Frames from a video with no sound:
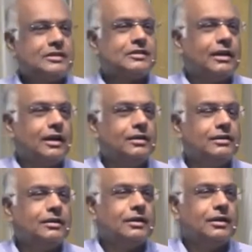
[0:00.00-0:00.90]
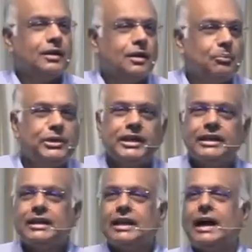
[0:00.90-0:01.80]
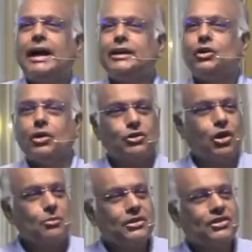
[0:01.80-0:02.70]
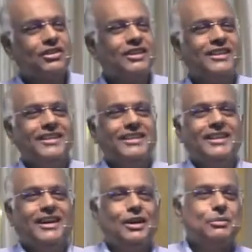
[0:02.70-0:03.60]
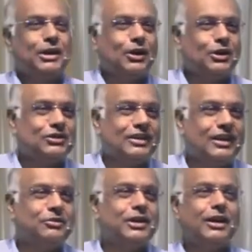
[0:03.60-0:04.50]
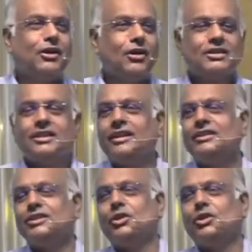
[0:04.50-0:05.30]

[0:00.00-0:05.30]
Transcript: uh, be a little kind on Thomas uh, because uh, we are not, uh, you know,